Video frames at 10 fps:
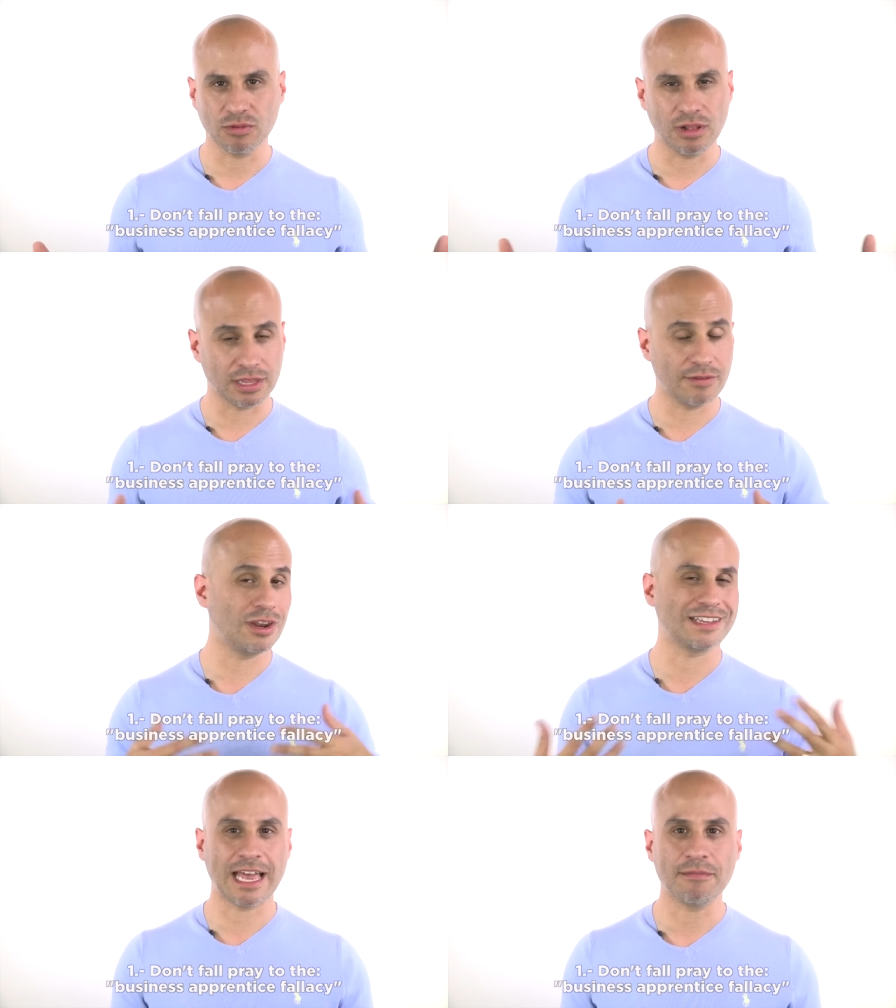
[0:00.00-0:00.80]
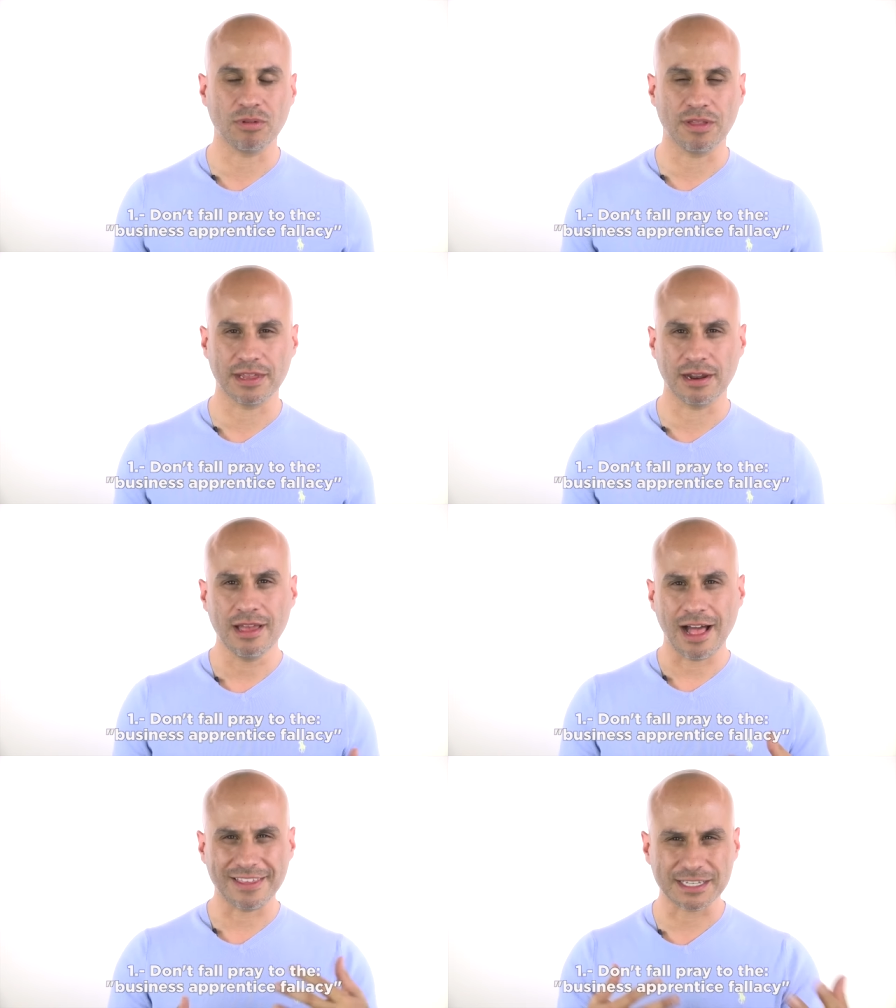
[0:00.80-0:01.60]
Well, I'll give you an example and then
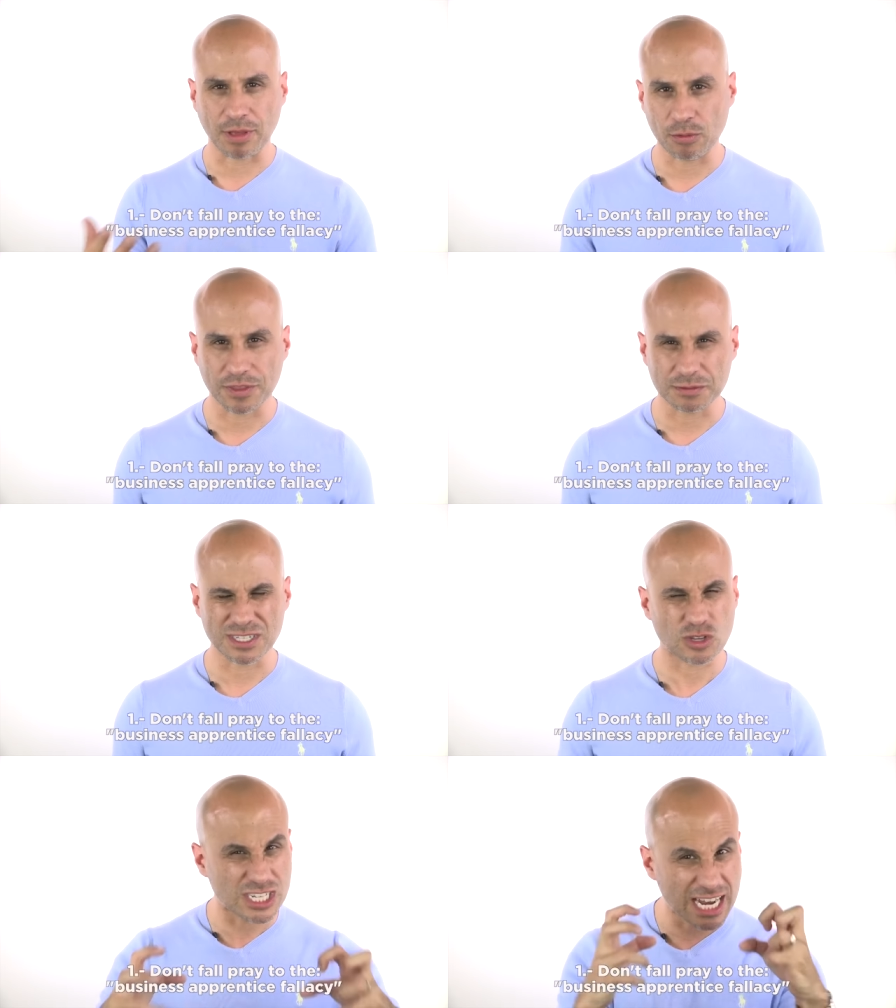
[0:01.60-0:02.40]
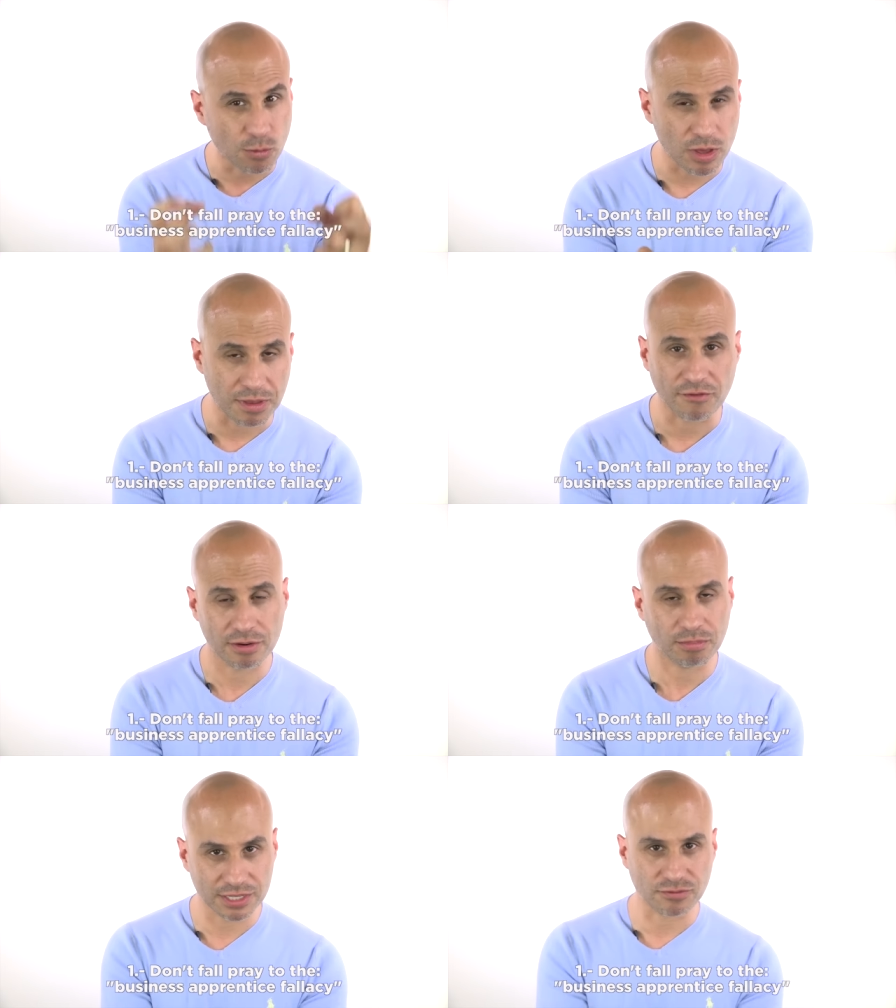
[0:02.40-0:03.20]
I'll explain what this means. So stick with me,
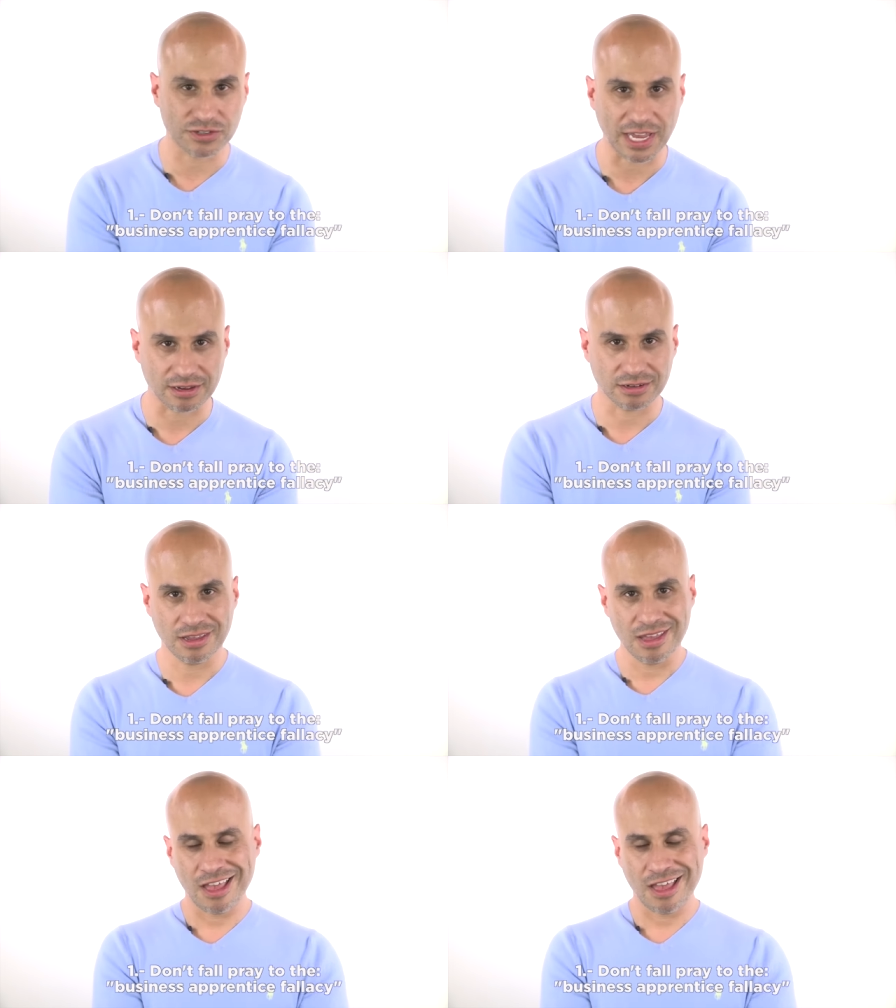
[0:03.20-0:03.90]
for, please, for a second.